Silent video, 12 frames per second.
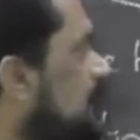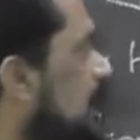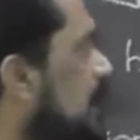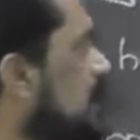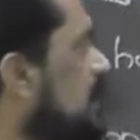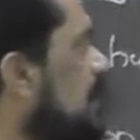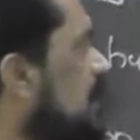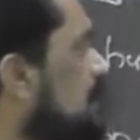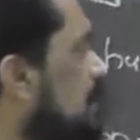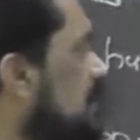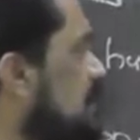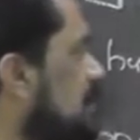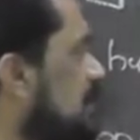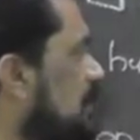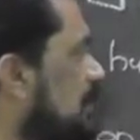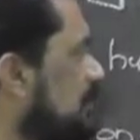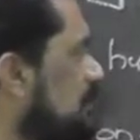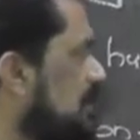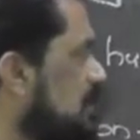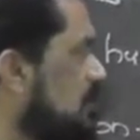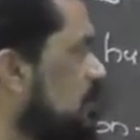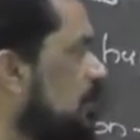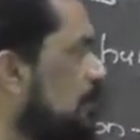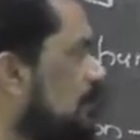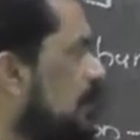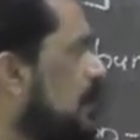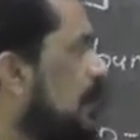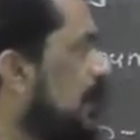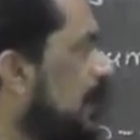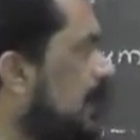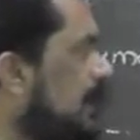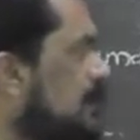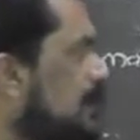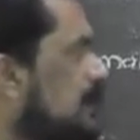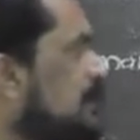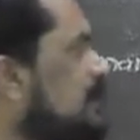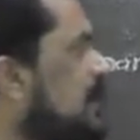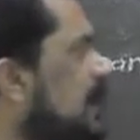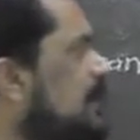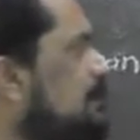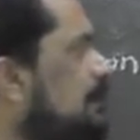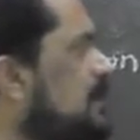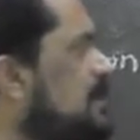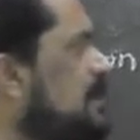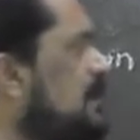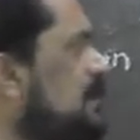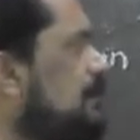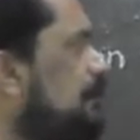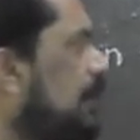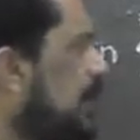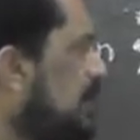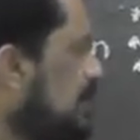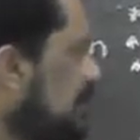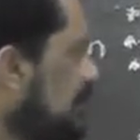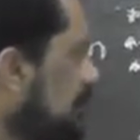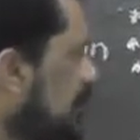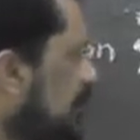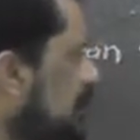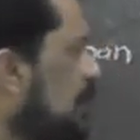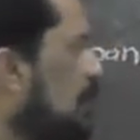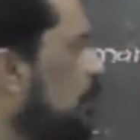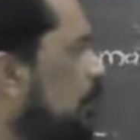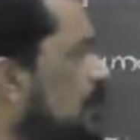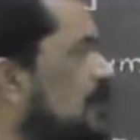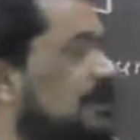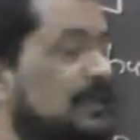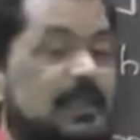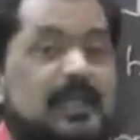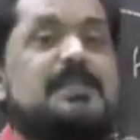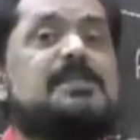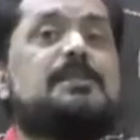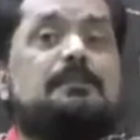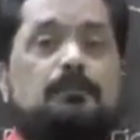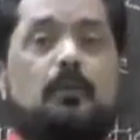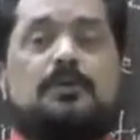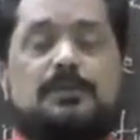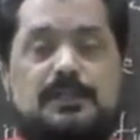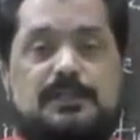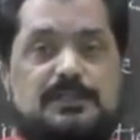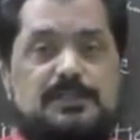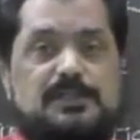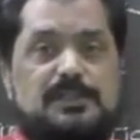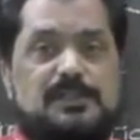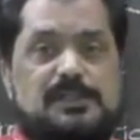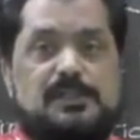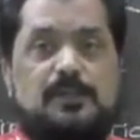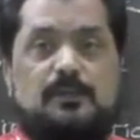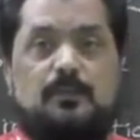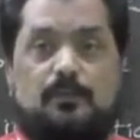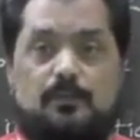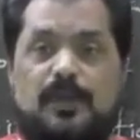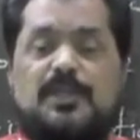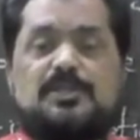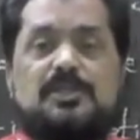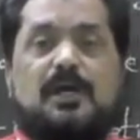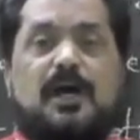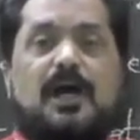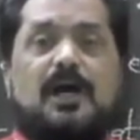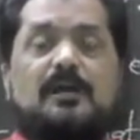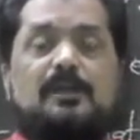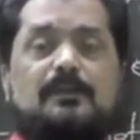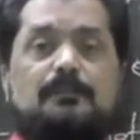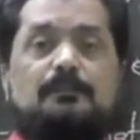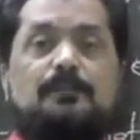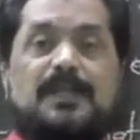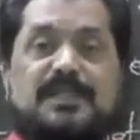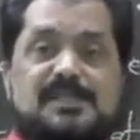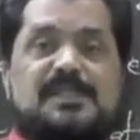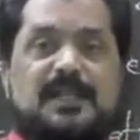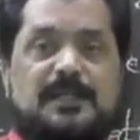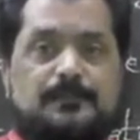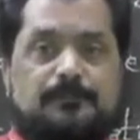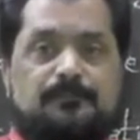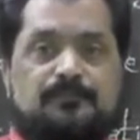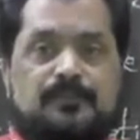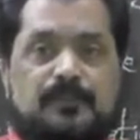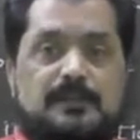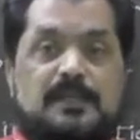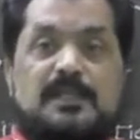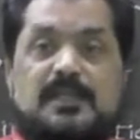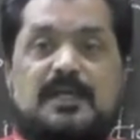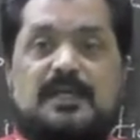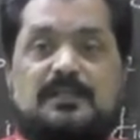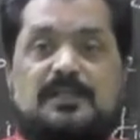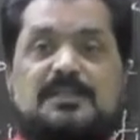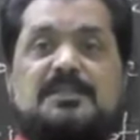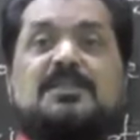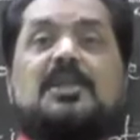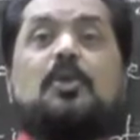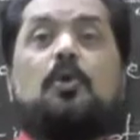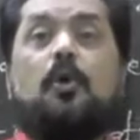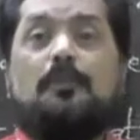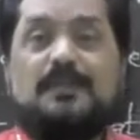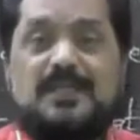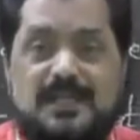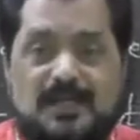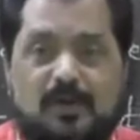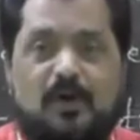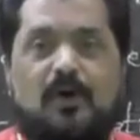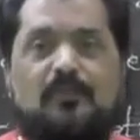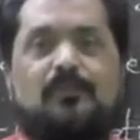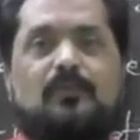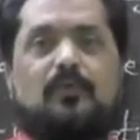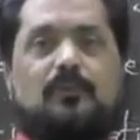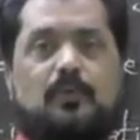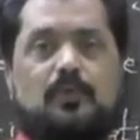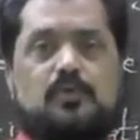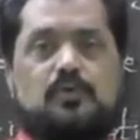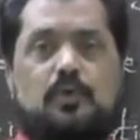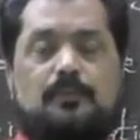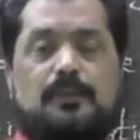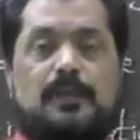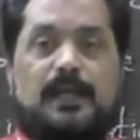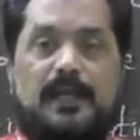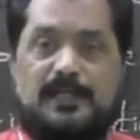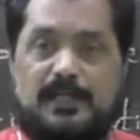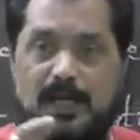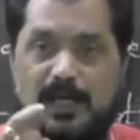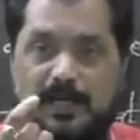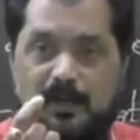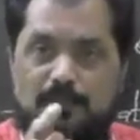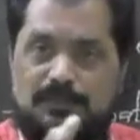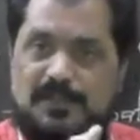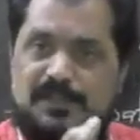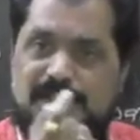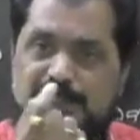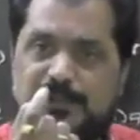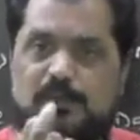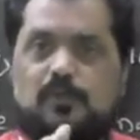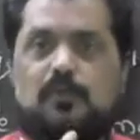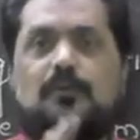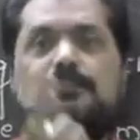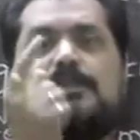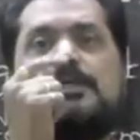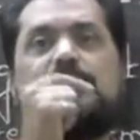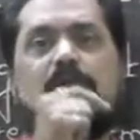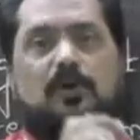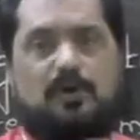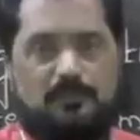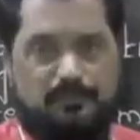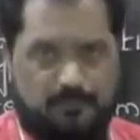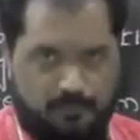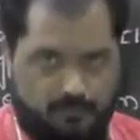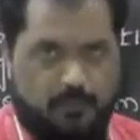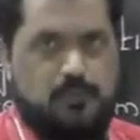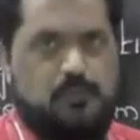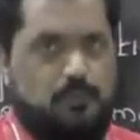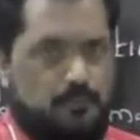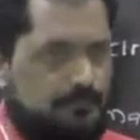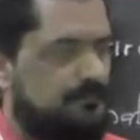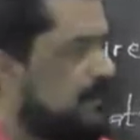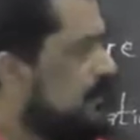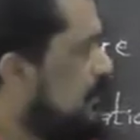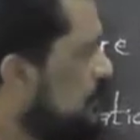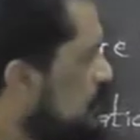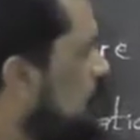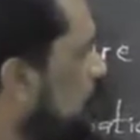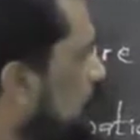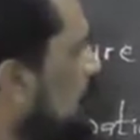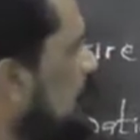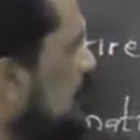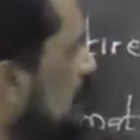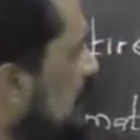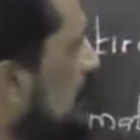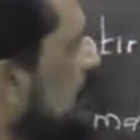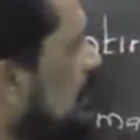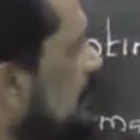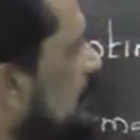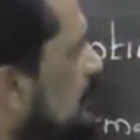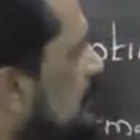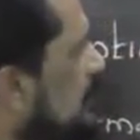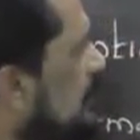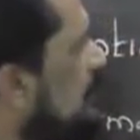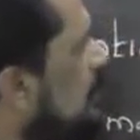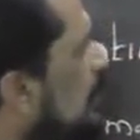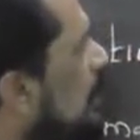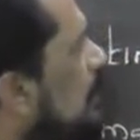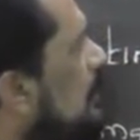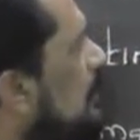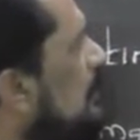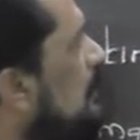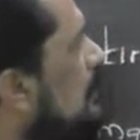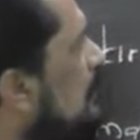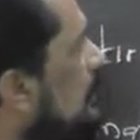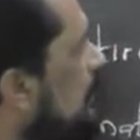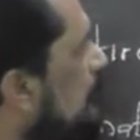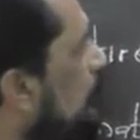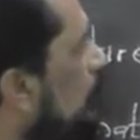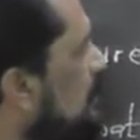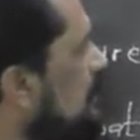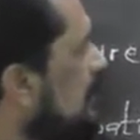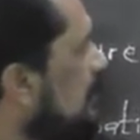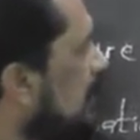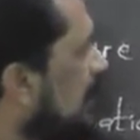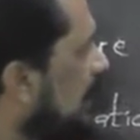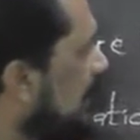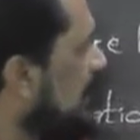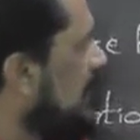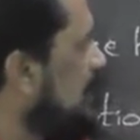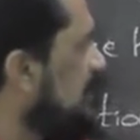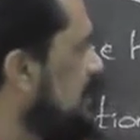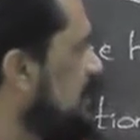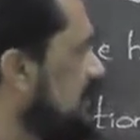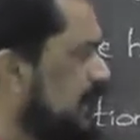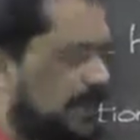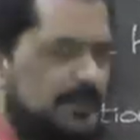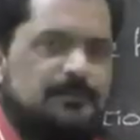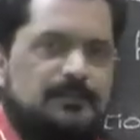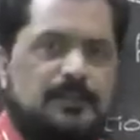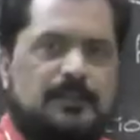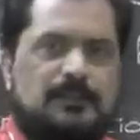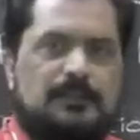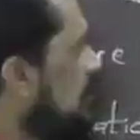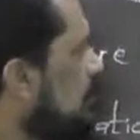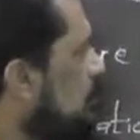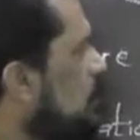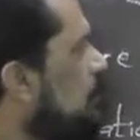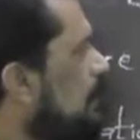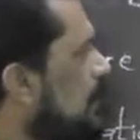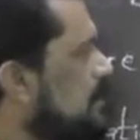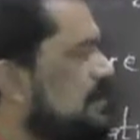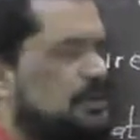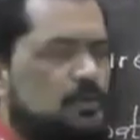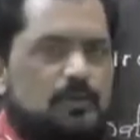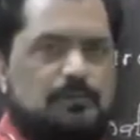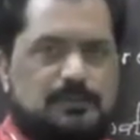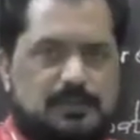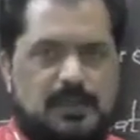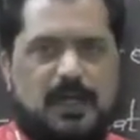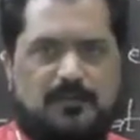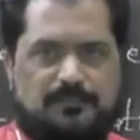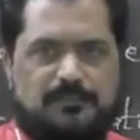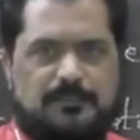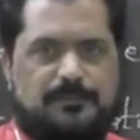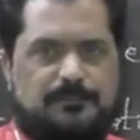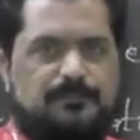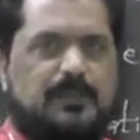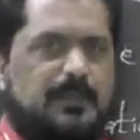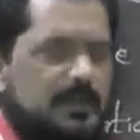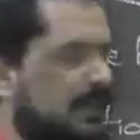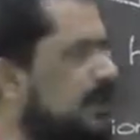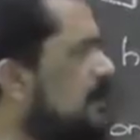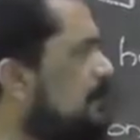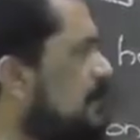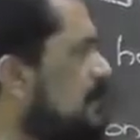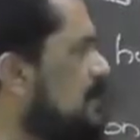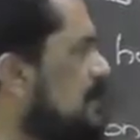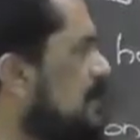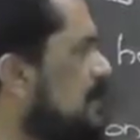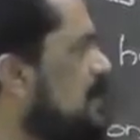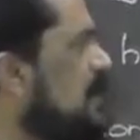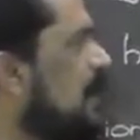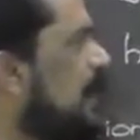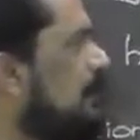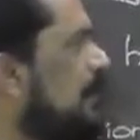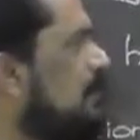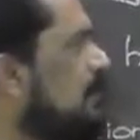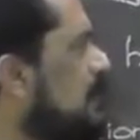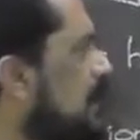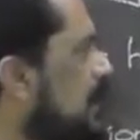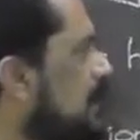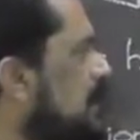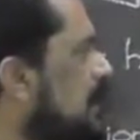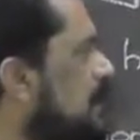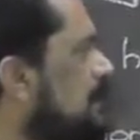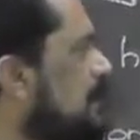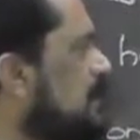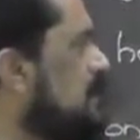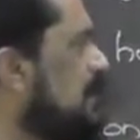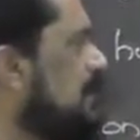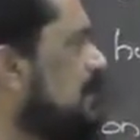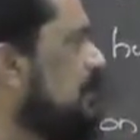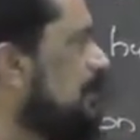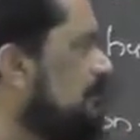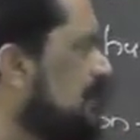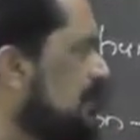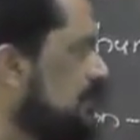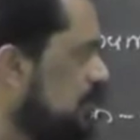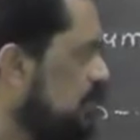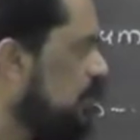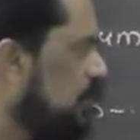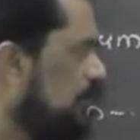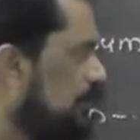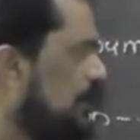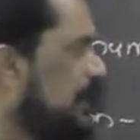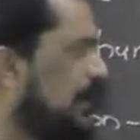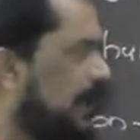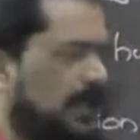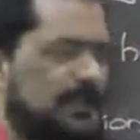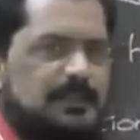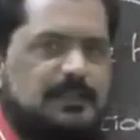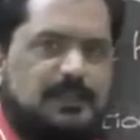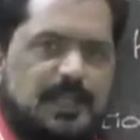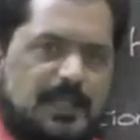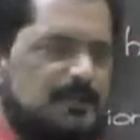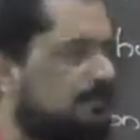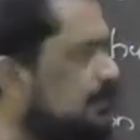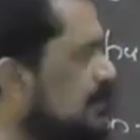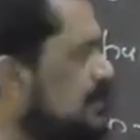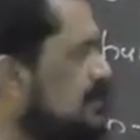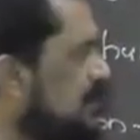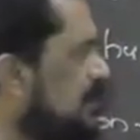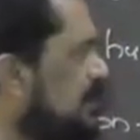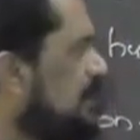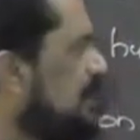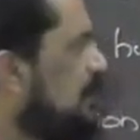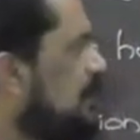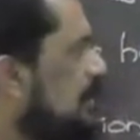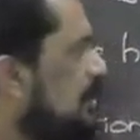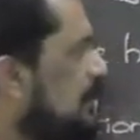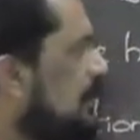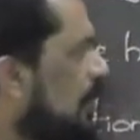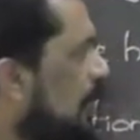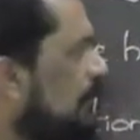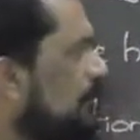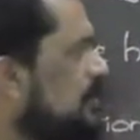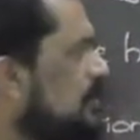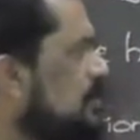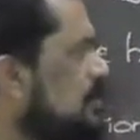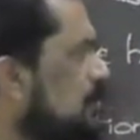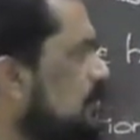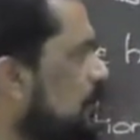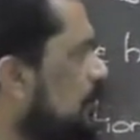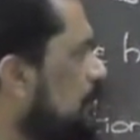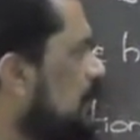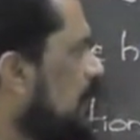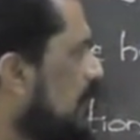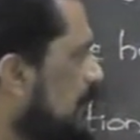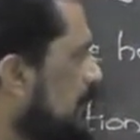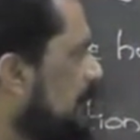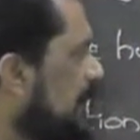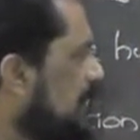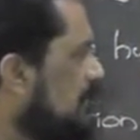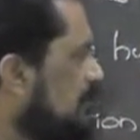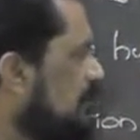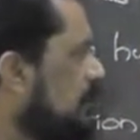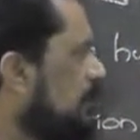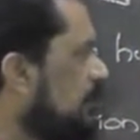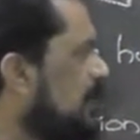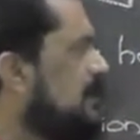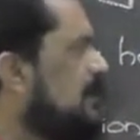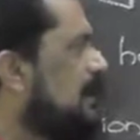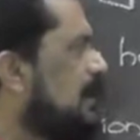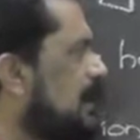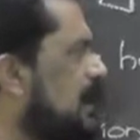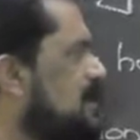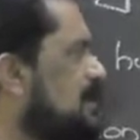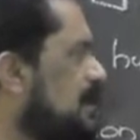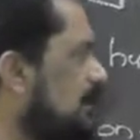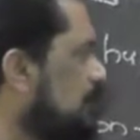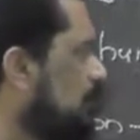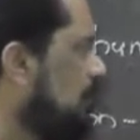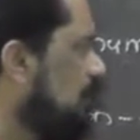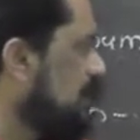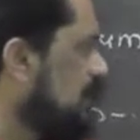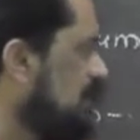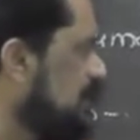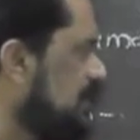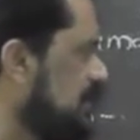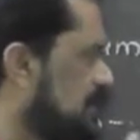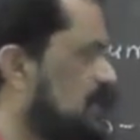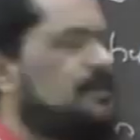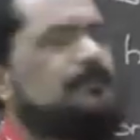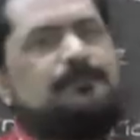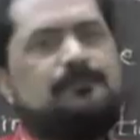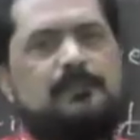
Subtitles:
90% of the genome, and 10% part remained with less important genes which are present near the telomere of chromosome and around the centromere of chromosome. So here the third important highlight is that the human genome draft represents about 90% of the genome and 10% of the genome remain with less important genes.